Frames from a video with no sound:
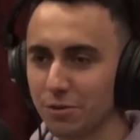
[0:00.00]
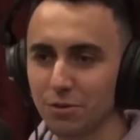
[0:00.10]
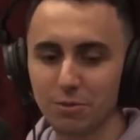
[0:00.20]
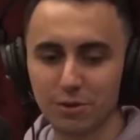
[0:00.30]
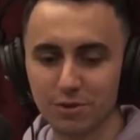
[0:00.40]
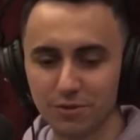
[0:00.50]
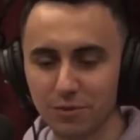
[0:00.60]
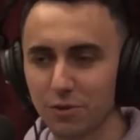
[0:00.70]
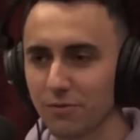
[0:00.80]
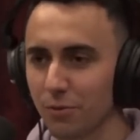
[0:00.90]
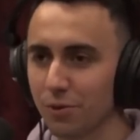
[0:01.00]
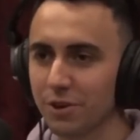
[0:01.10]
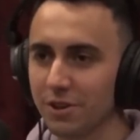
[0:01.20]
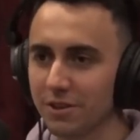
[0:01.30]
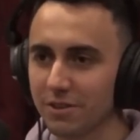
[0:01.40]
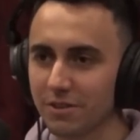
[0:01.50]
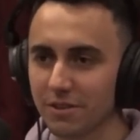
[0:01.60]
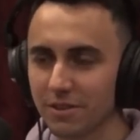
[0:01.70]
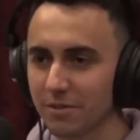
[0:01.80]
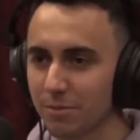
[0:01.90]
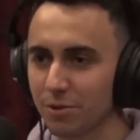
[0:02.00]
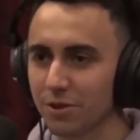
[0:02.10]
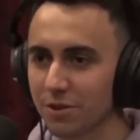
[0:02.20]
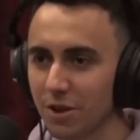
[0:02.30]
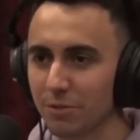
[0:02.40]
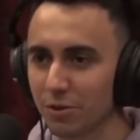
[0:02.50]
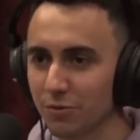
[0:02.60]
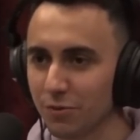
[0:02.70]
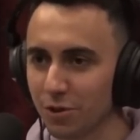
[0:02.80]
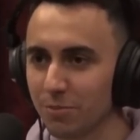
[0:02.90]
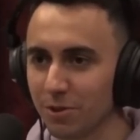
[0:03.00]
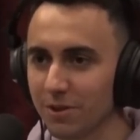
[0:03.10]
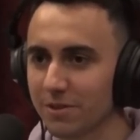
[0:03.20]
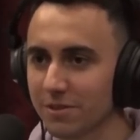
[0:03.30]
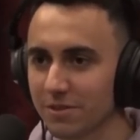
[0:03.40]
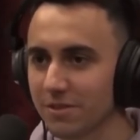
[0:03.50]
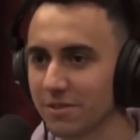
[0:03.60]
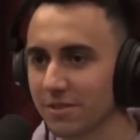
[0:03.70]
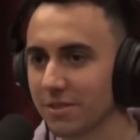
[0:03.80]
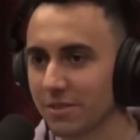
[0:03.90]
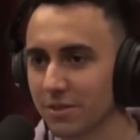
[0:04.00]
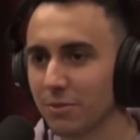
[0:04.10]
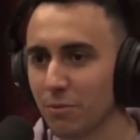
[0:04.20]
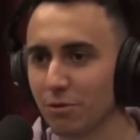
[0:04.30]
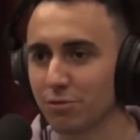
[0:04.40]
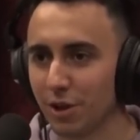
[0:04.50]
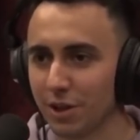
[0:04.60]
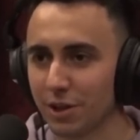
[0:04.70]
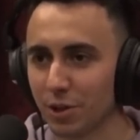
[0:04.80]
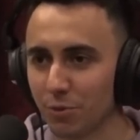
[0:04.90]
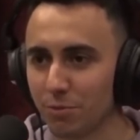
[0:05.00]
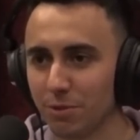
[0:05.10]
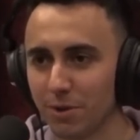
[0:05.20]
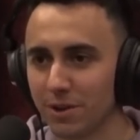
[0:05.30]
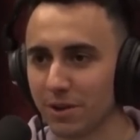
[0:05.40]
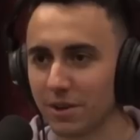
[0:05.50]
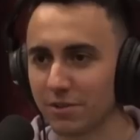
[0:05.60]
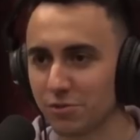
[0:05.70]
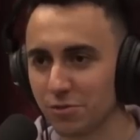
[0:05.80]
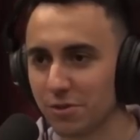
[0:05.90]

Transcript: because if you're a foreign player coming to Philippines, they most likely will be betting against you.